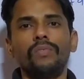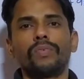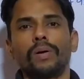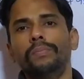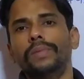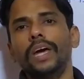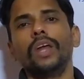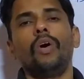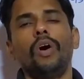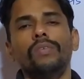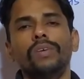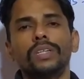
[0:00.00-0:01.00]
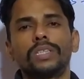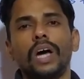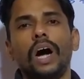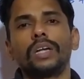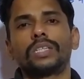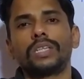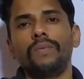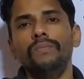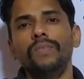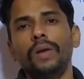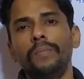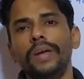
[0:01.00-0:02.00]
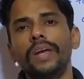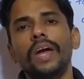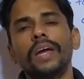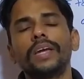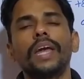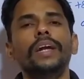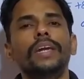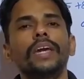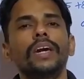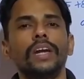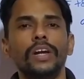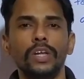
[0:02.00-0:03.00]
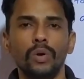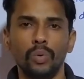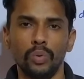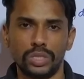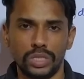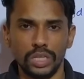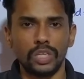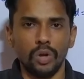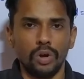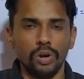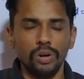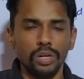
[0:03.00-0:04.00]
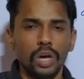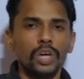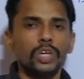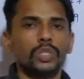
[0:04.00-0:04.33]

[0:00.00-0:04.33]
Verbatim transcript: from there onwards our sum will be getting reduced, is it or not?